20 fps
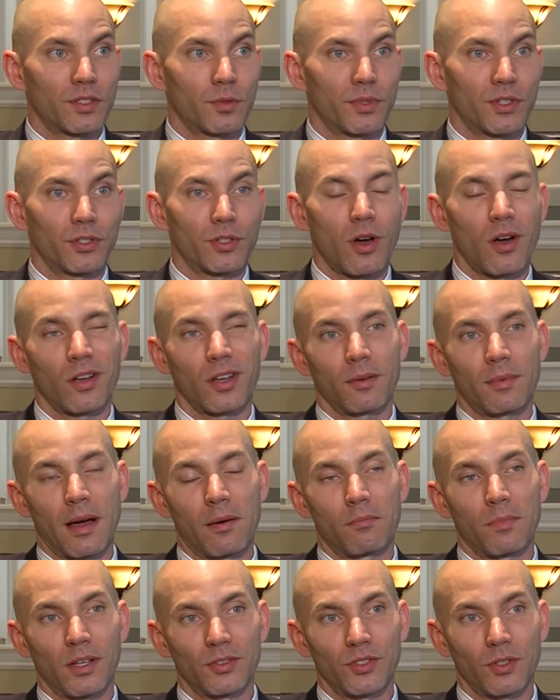And when you're talking
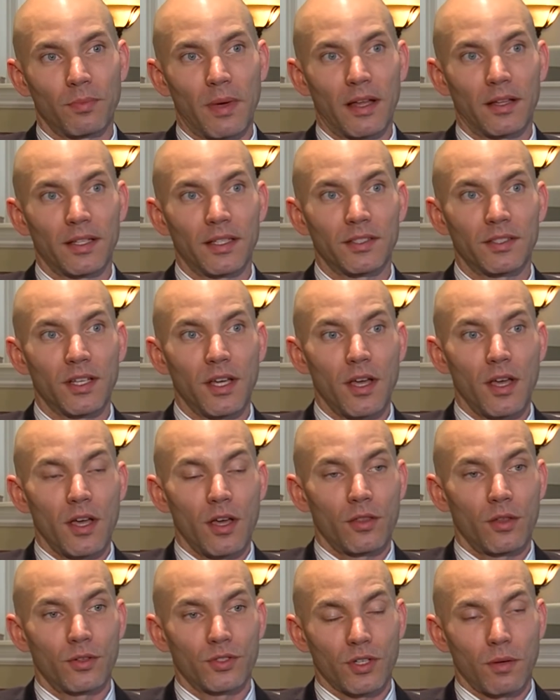about muscle bellies,
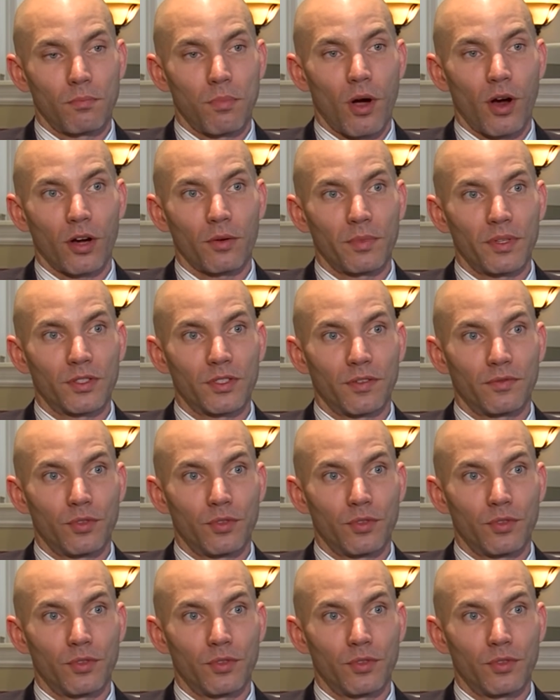those compartments